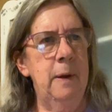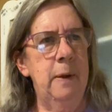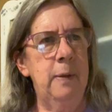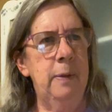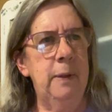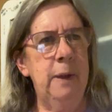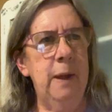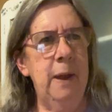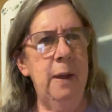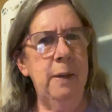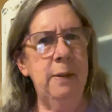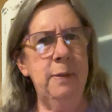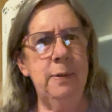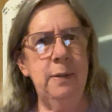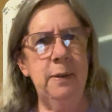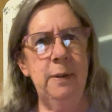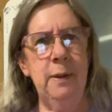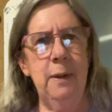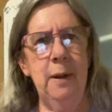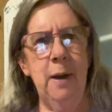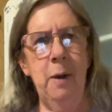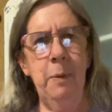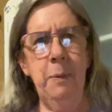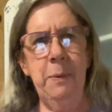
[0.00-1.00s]
they
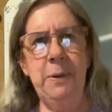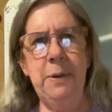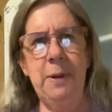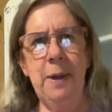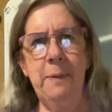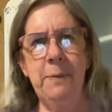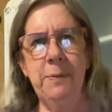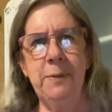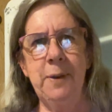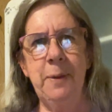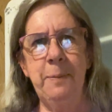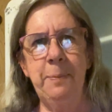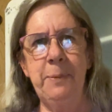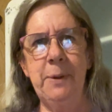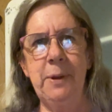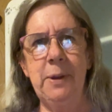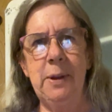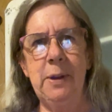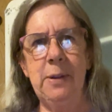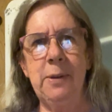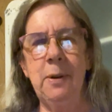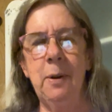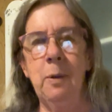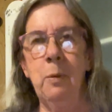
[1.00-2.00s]
always have something
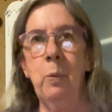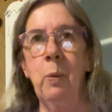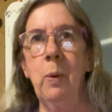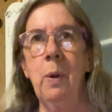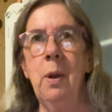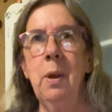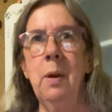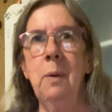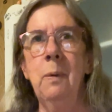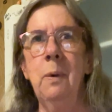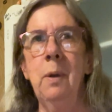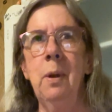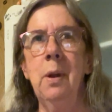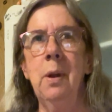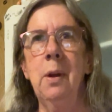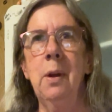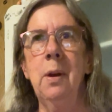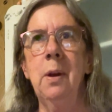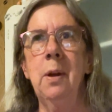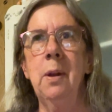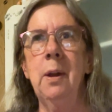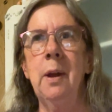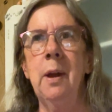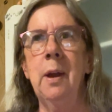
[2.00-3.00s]
that they're really really
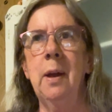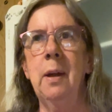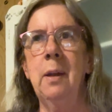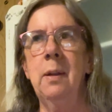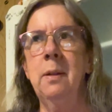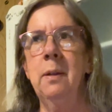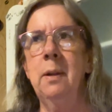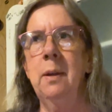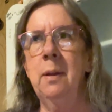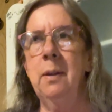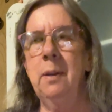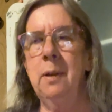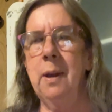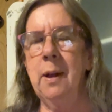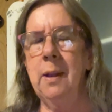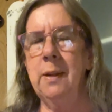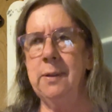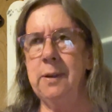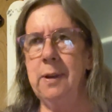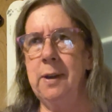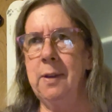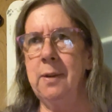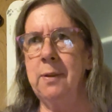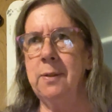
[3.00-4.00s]
good at, and that's
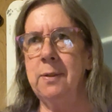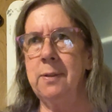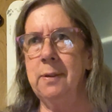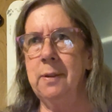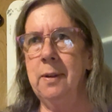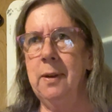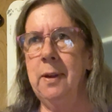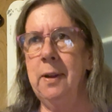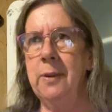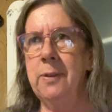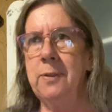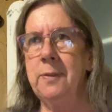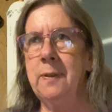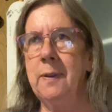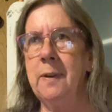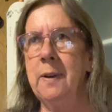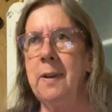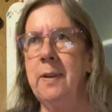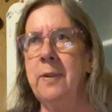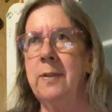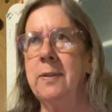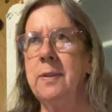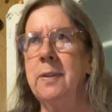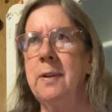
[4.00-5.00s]
his
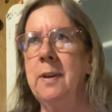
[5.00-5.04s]
vice: